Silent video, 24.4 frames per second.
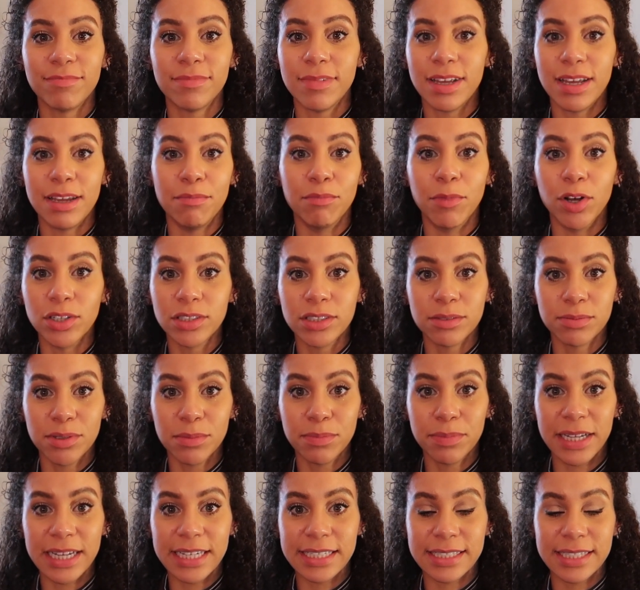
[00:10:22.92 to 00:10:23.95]
in multiple
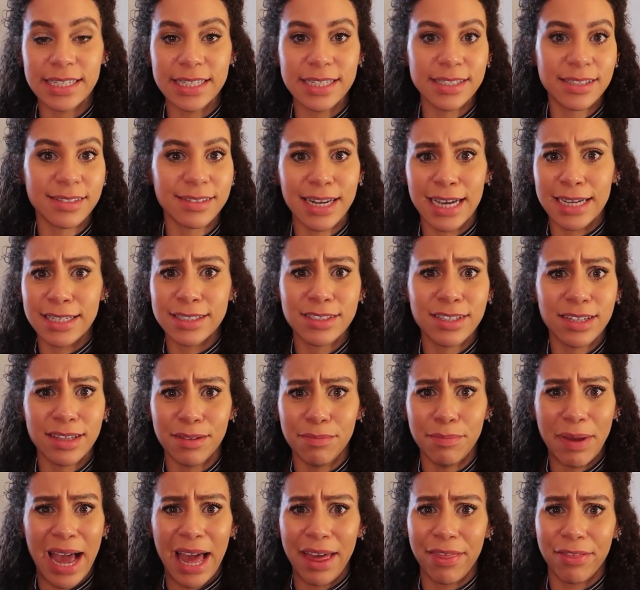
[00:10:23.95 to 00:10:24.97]
places next to the
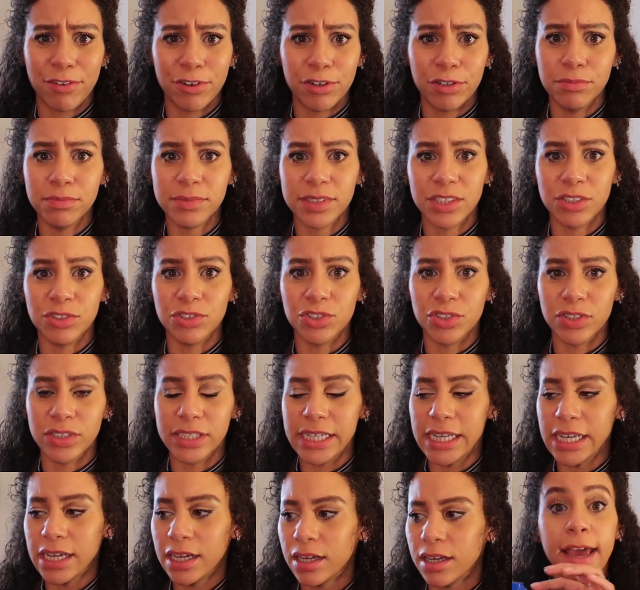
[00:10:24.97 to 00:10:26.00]
bathrooms
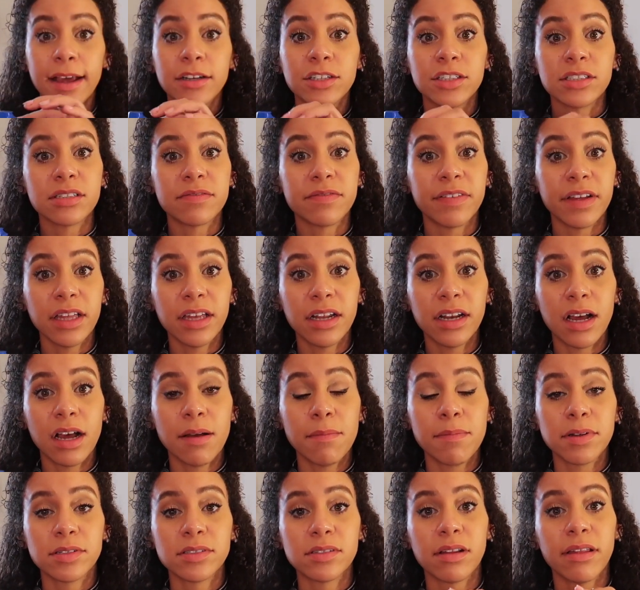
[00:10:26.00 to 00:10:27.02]
usually, and just fill it
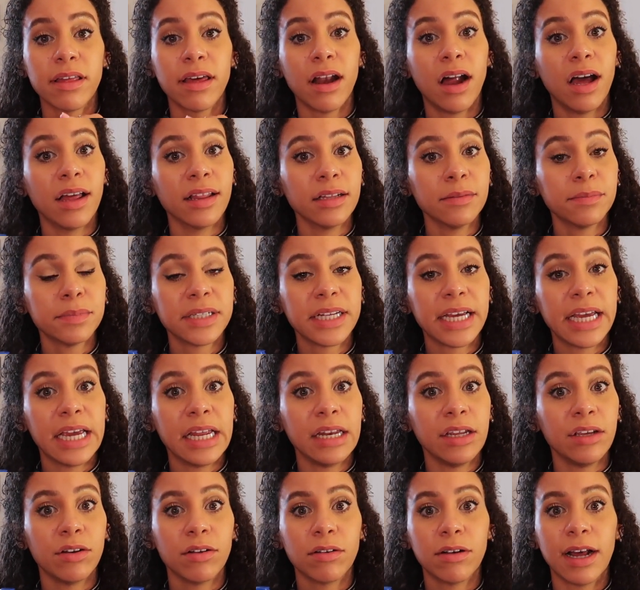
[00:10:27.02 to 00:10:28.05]
up so that on the
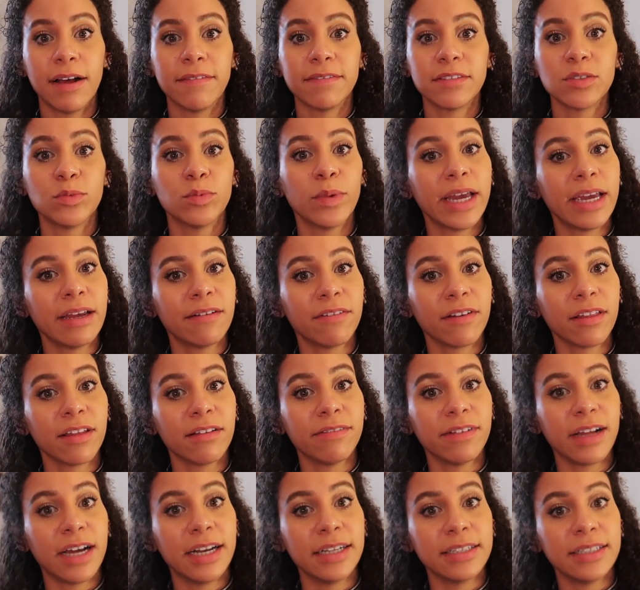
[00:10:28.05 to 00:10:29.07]
plane you don't have to wait for the
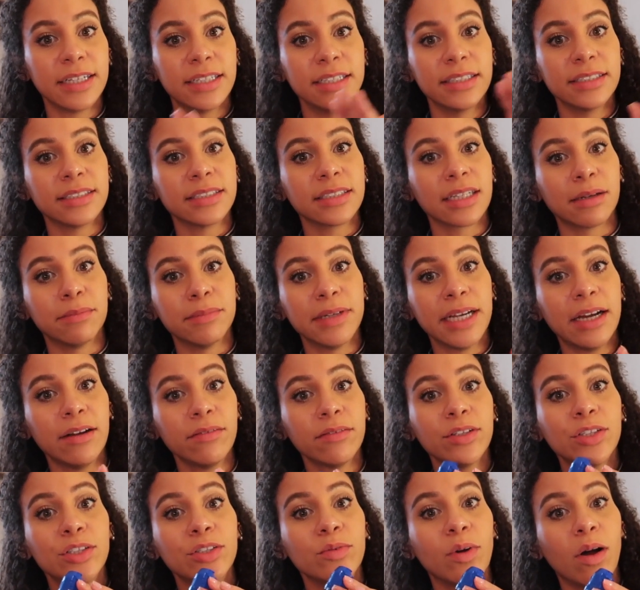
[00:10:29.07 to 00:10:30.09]
flight attendants to come
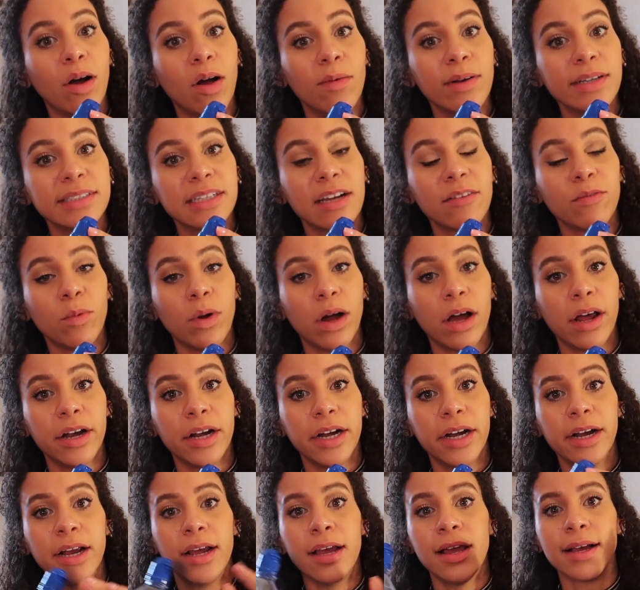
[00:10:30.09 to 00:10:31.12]
down. You always have
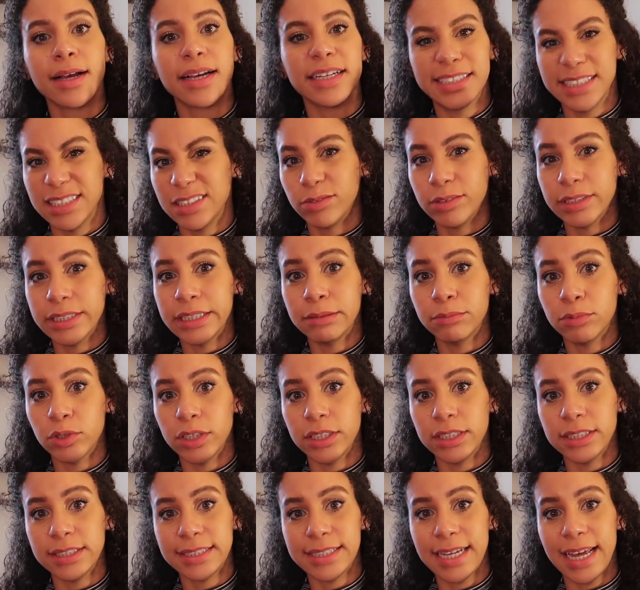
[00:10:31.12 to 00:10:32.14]
water because it's really
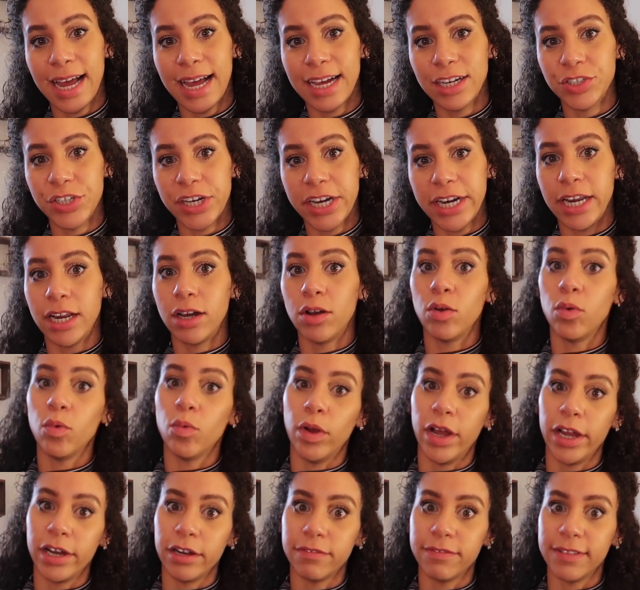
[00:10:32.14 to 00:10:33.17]
important to stay hydrated while you're